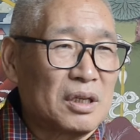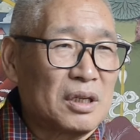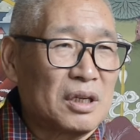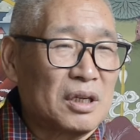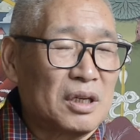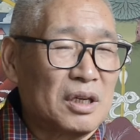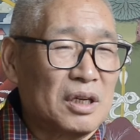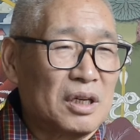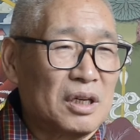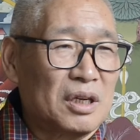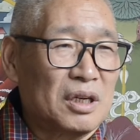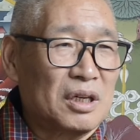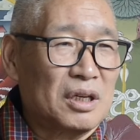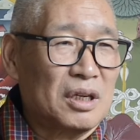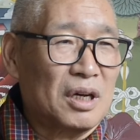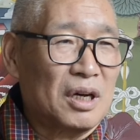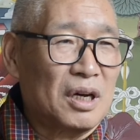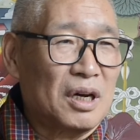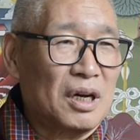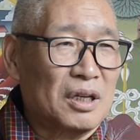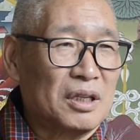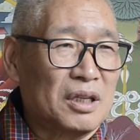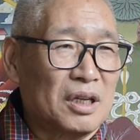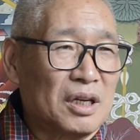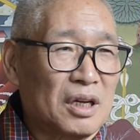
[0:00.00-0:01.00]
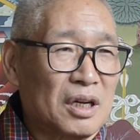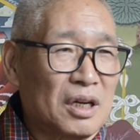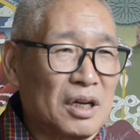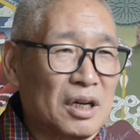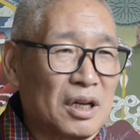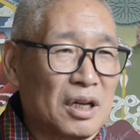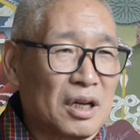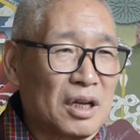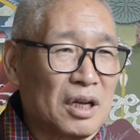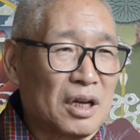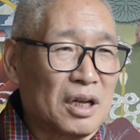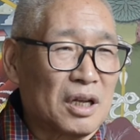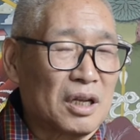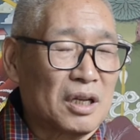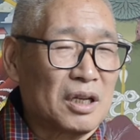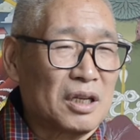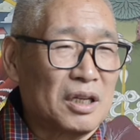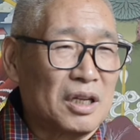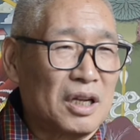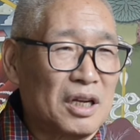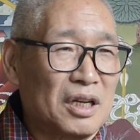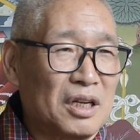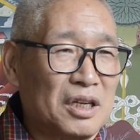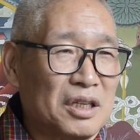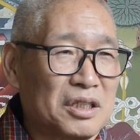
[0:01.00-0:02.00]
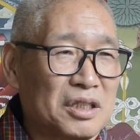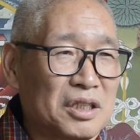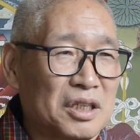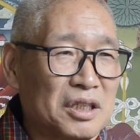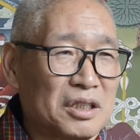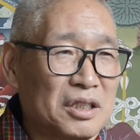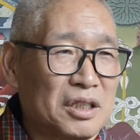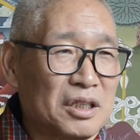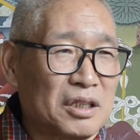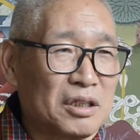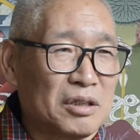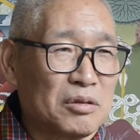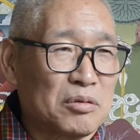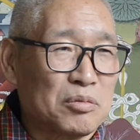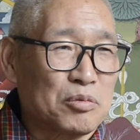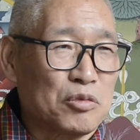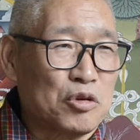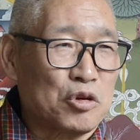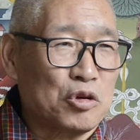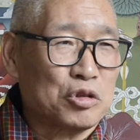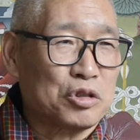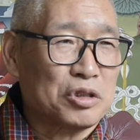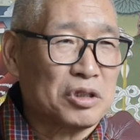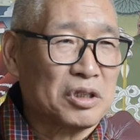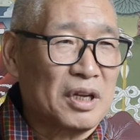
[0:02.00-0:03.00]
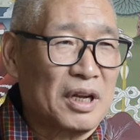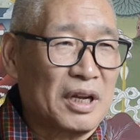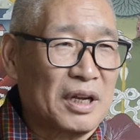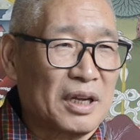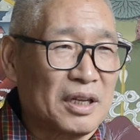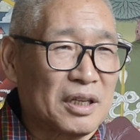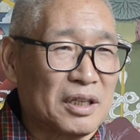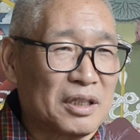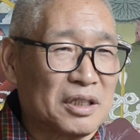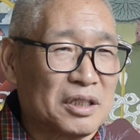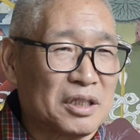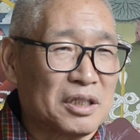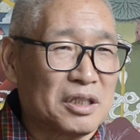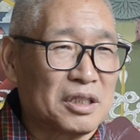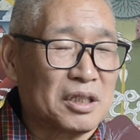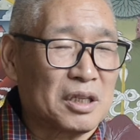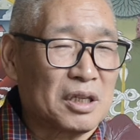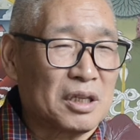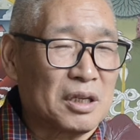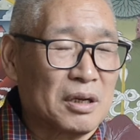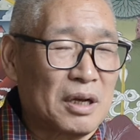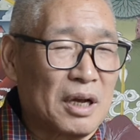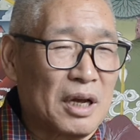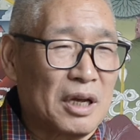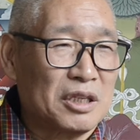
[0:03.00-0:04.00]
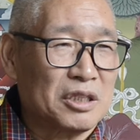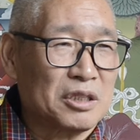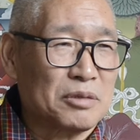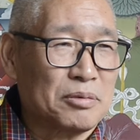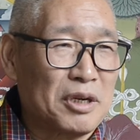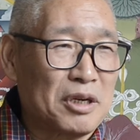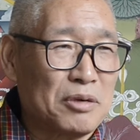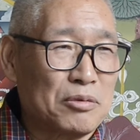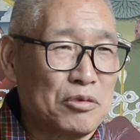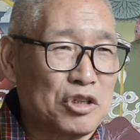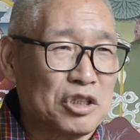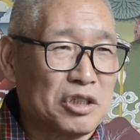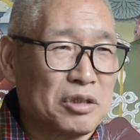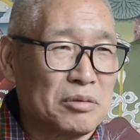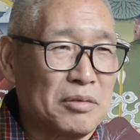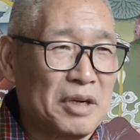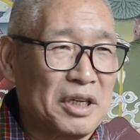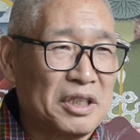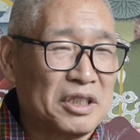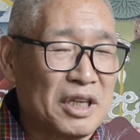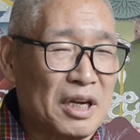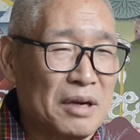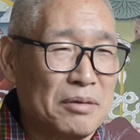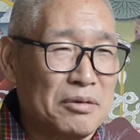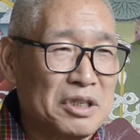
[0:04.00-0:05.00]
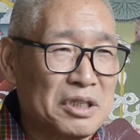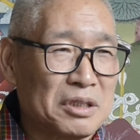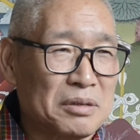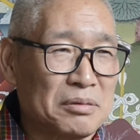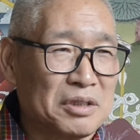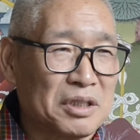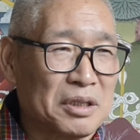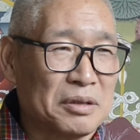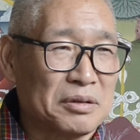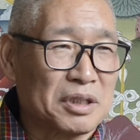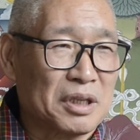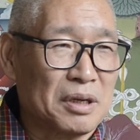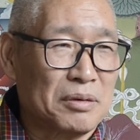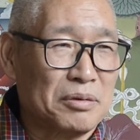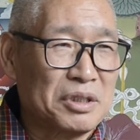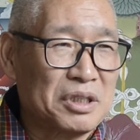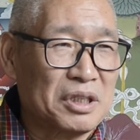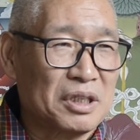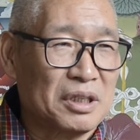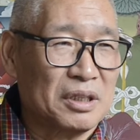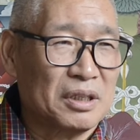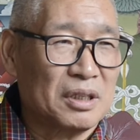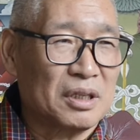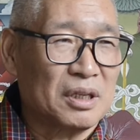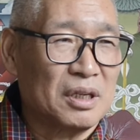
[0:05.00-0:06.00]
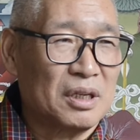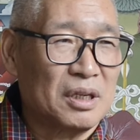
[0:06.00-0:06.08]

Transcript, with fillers: uh, other non-literature posts, like I spend most of my time in Civil Service Commission,